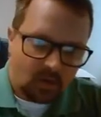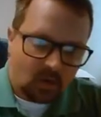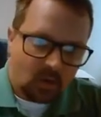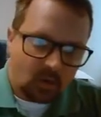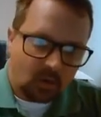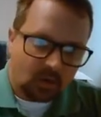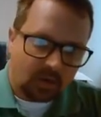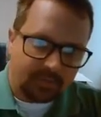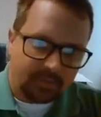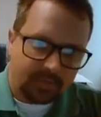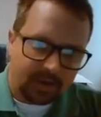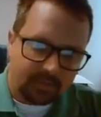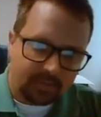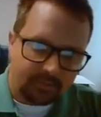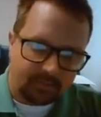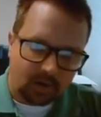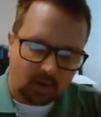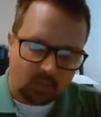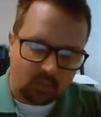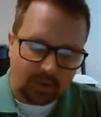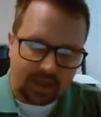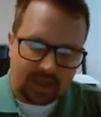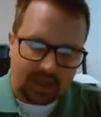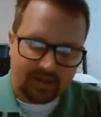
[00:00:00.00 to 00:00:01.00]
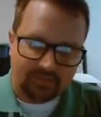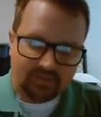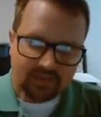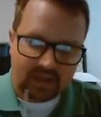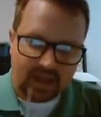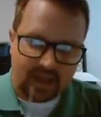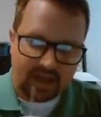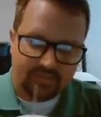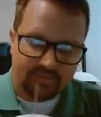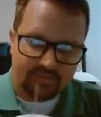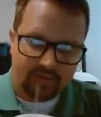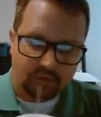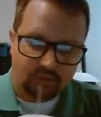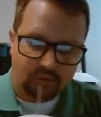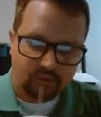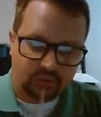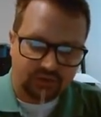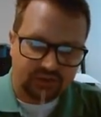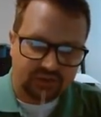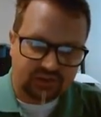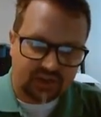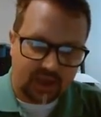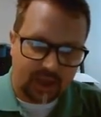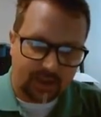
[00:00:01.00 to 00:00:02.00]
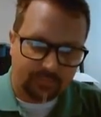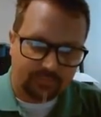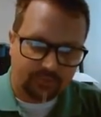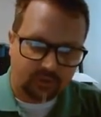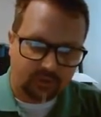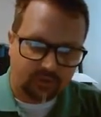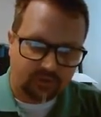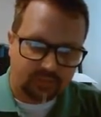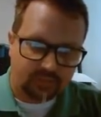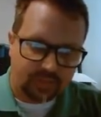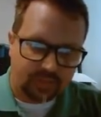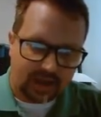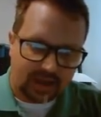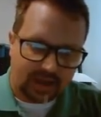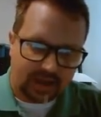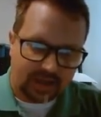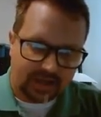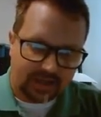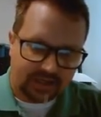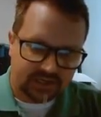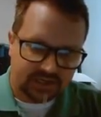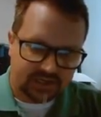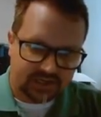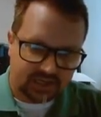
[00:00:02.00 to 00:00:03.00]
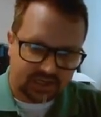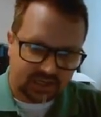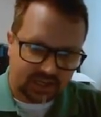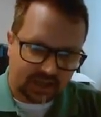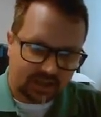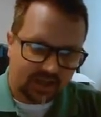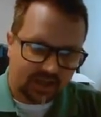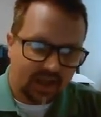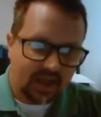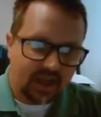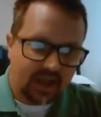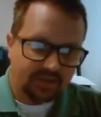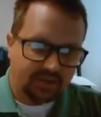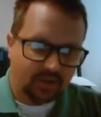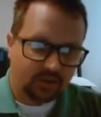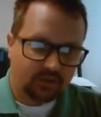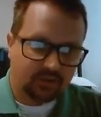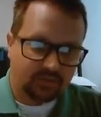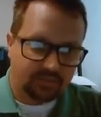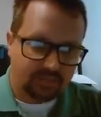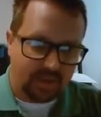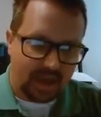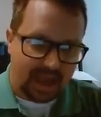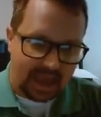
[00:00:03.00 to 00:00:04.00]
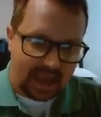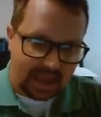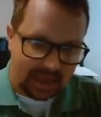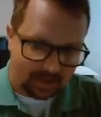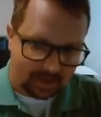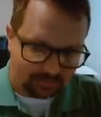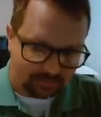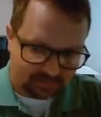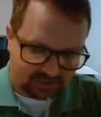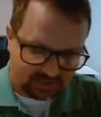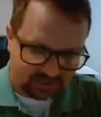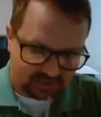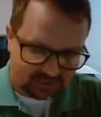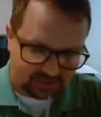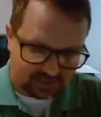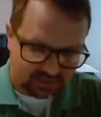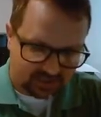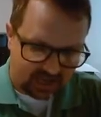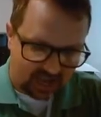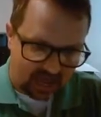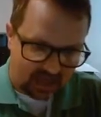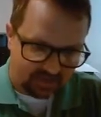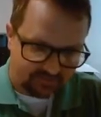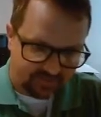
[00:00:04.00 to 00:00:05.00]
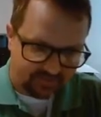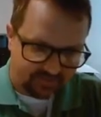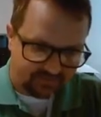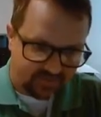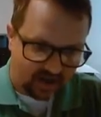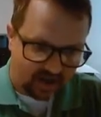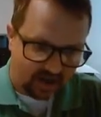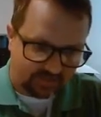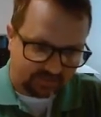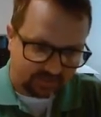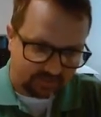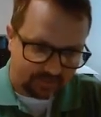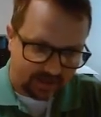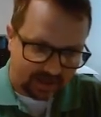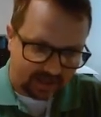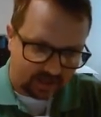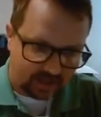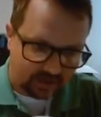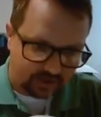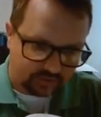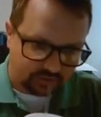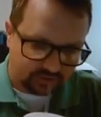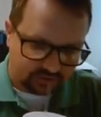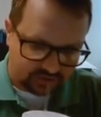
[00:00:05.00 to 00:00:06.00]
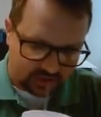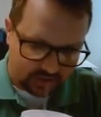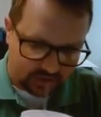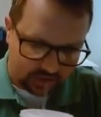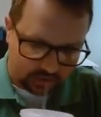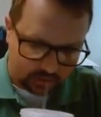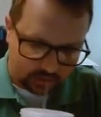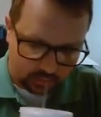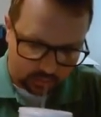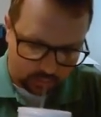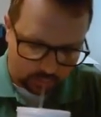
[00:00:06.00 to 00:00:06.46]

Remember, we have to have those receptors bind to like those PAMPs and stuff involved in making you sick.